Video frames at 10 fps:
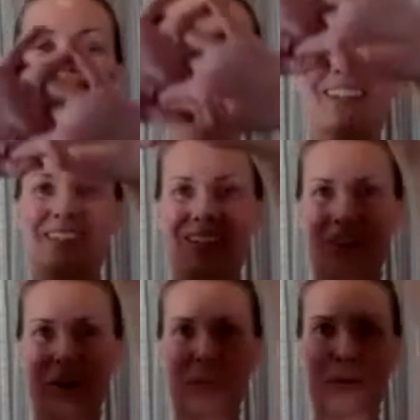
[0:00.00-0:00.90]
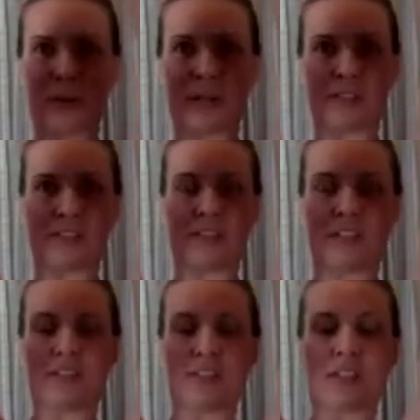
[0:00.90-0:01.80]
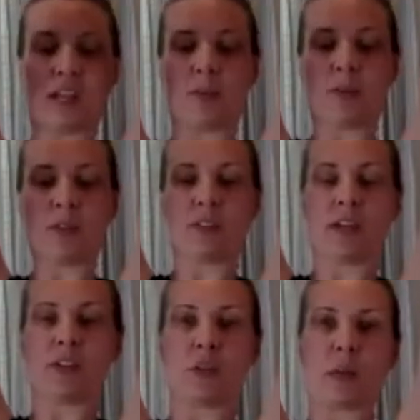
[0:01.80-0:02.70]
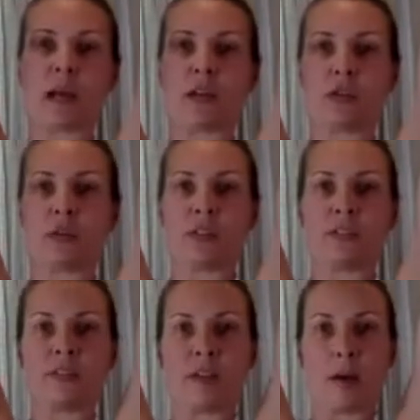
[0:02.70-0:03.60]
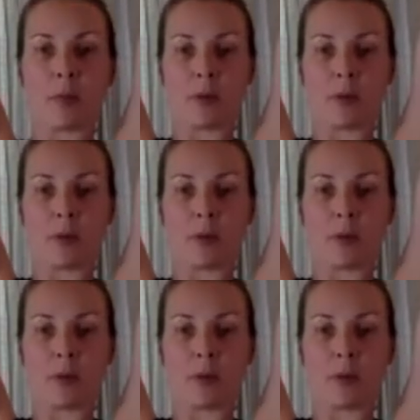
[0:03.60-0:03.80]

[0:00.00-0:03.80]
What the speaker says: And then up, right? Sending the scapulas down your back as you lift up.